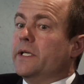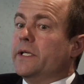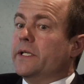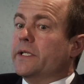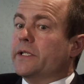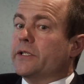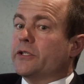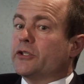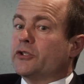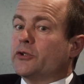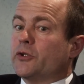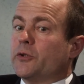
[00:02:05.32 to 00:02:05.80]

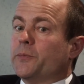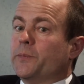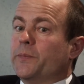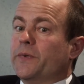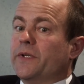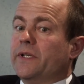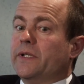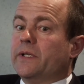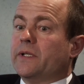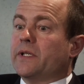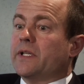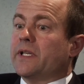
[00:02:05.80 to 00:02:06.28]
uh, should
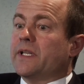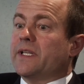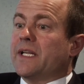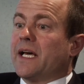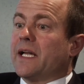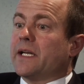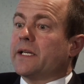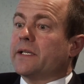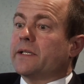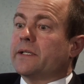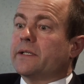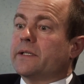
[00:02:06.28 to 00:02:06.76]
be
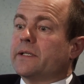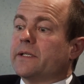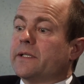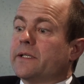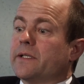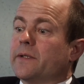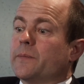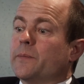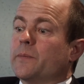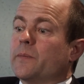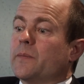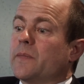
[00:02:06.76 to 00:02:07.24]
done
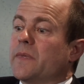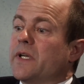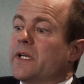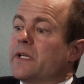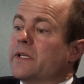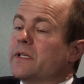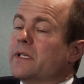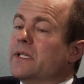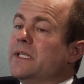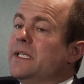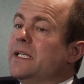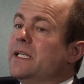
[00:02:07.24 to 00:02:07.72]
um,
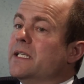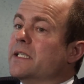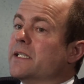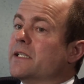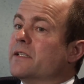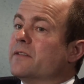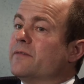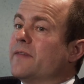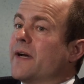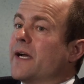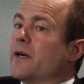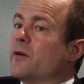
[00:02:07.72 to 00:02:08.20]
in a legal
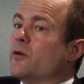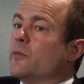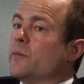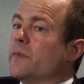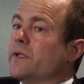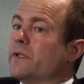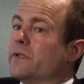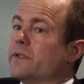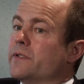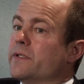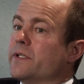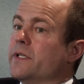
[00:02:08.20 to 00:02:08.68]

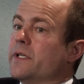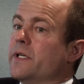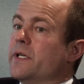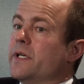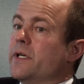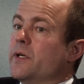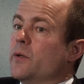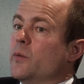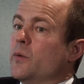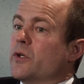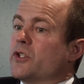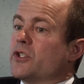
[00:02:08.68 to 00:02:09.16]
environment
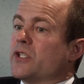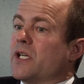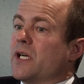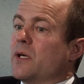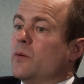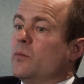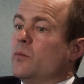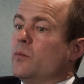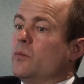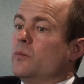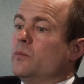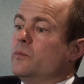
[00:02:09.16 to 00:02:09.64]
which
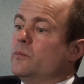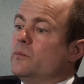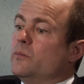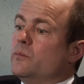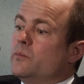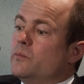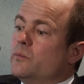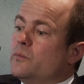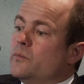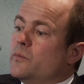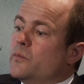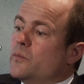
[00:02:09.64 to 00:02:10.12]
are
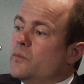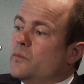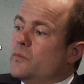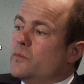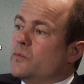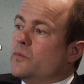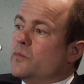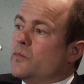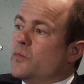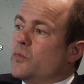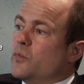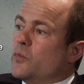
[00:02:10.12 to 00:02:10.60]
um,
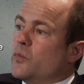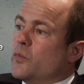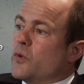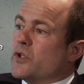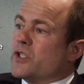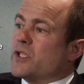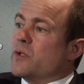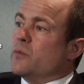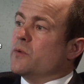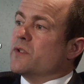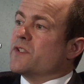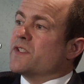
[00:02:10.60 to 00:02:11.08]

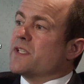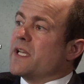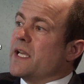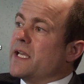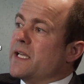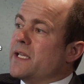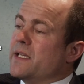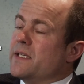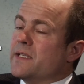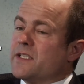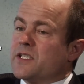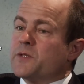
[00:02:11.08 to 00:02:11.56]
which I will
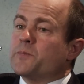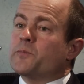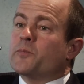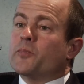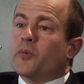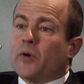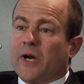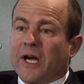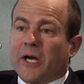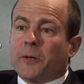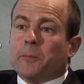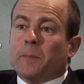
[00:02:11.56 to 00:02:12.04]
say is
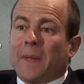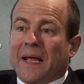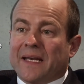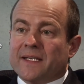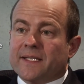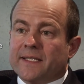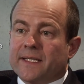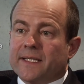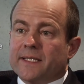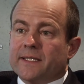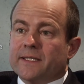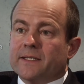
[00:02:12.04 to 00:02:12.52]

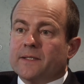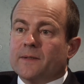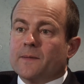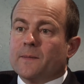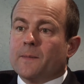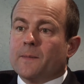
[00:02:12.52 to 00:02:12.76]
pragmatic